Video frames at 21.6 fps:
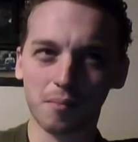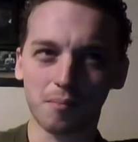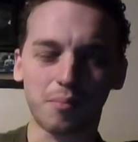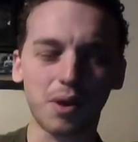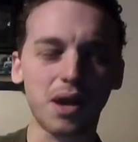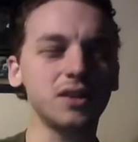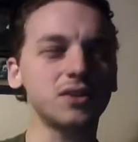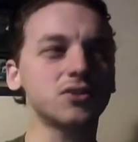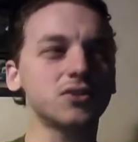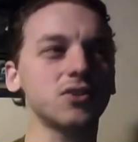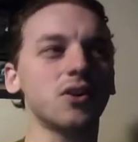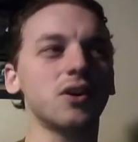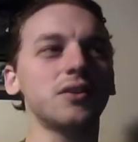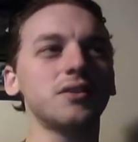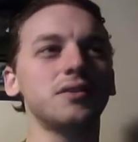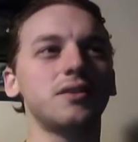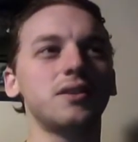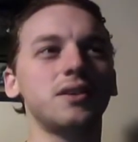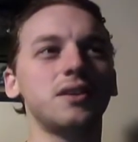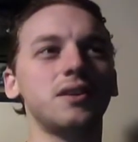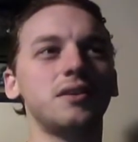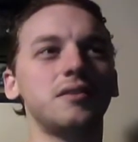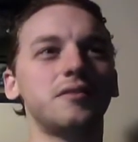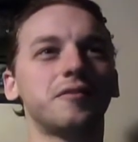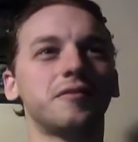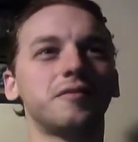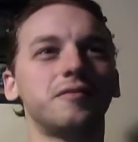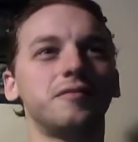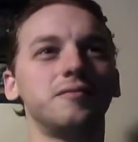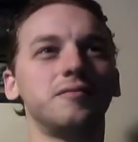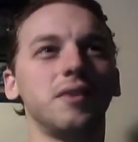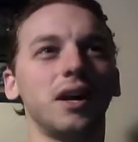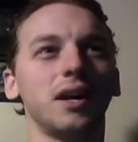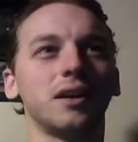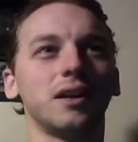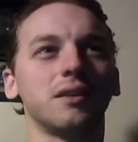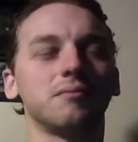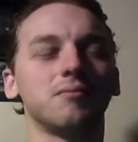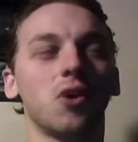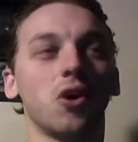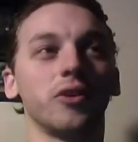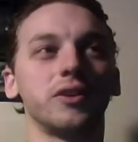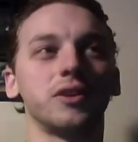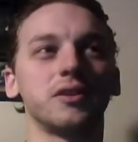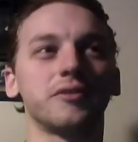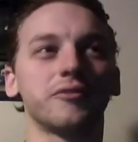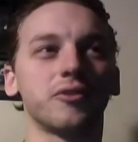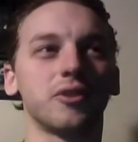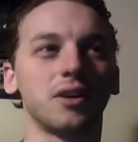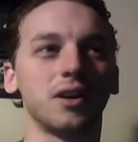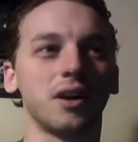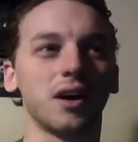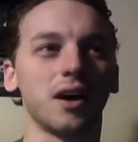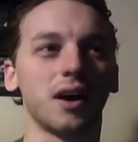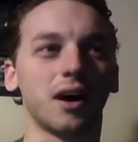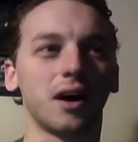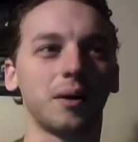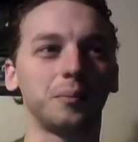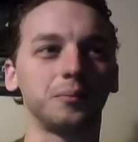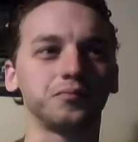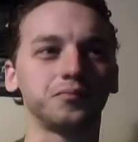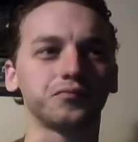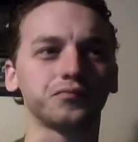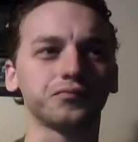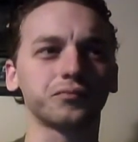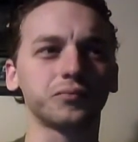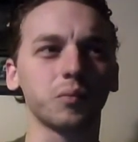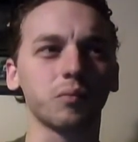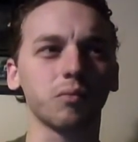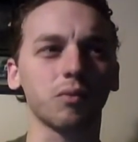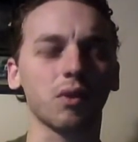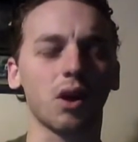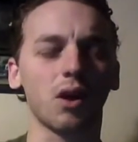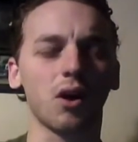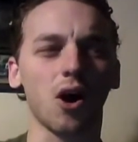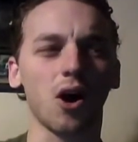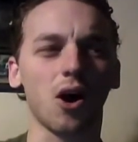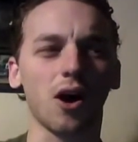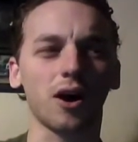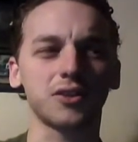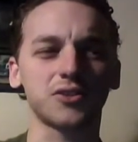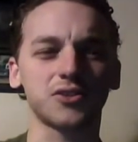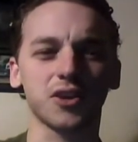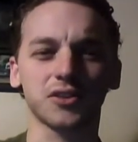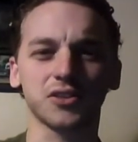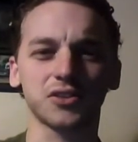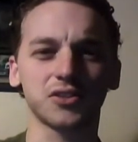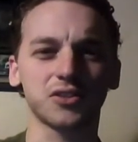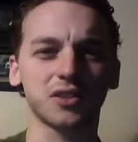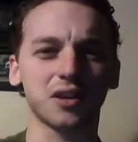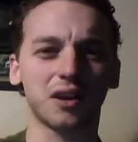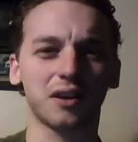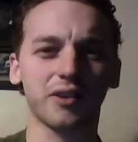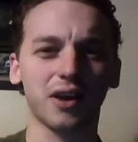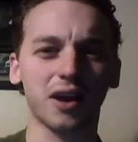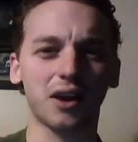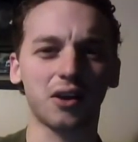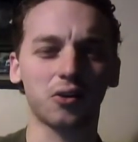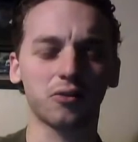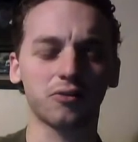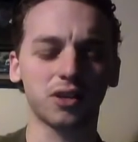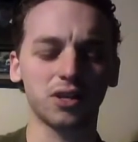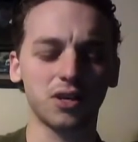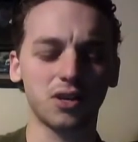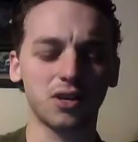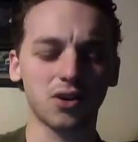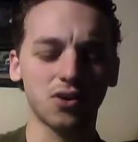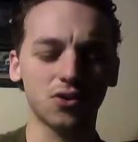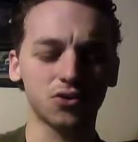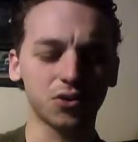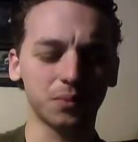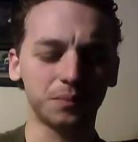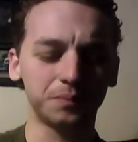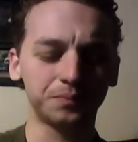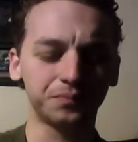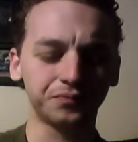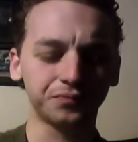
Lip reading: based on the all the different hot sauces that I've had over the years,